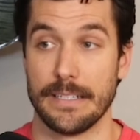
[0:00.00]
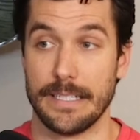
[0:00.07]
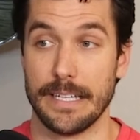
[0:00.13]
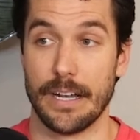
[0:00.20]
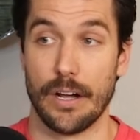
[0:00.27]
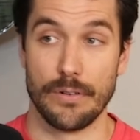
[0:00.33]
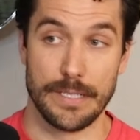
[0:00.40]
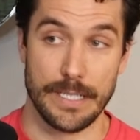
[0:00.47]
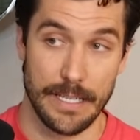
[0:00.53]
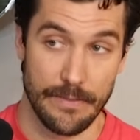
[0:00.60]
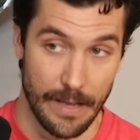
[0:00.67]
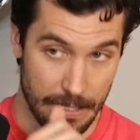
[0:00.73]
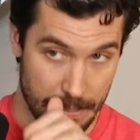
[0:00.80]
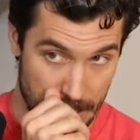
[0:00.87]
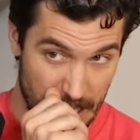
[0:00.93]
Ditto
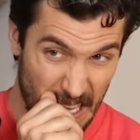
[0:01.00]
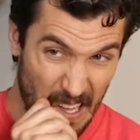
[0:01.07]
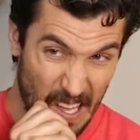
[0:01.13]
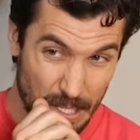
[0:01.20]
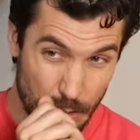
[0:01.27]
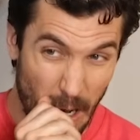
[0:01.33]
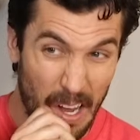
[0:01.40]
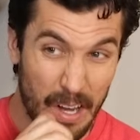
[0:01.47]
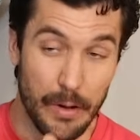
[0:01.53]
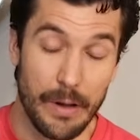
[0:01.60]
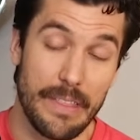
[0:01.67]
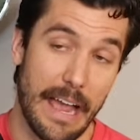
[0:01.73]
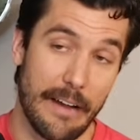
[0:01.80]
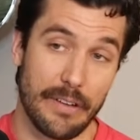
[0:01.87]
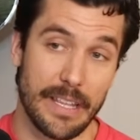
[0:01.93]
defense. Do I agree
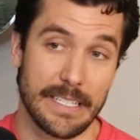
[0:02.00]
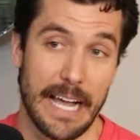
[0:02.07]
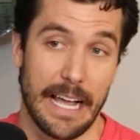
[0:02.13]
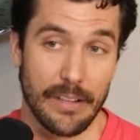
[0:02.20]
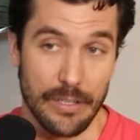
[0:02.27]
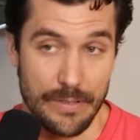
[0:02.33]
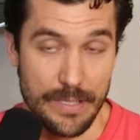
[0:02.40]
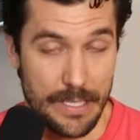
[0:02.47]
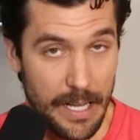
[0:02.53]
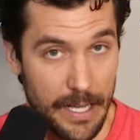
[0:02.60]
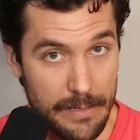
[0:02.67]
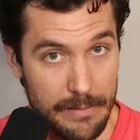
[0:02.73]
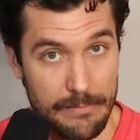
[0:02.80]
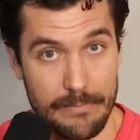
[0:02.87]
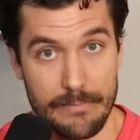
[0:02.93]
with everything Ty Lue's
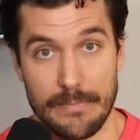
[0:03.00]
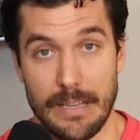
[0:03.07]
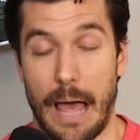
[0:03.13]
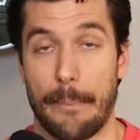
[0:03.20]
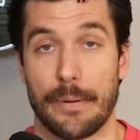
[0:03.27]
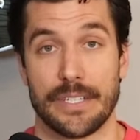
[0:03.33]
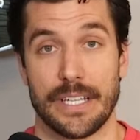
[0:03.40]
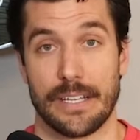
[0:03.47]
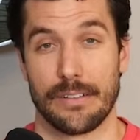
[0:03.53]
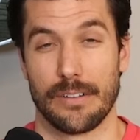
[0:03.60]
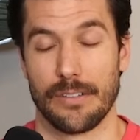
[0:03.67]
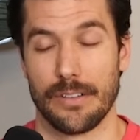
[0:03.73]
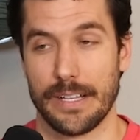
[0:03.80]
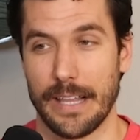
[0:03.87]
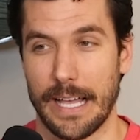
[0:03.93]
done? Not
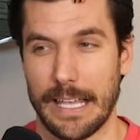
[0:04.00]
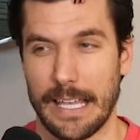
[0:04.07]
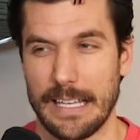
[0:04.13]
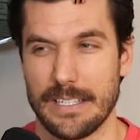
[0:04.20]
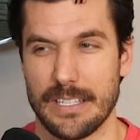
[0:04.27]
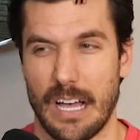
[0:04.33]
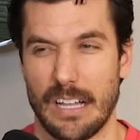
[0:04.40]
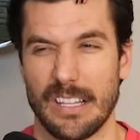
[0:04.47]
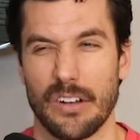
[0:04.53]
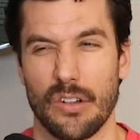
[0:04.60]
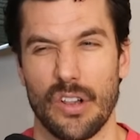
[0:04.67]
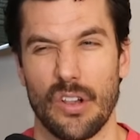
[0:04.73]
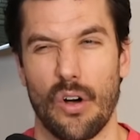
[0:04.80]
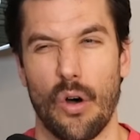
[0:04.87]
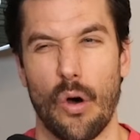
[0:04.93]
particularly. Like, he's a
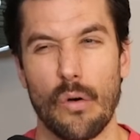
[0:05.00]
little...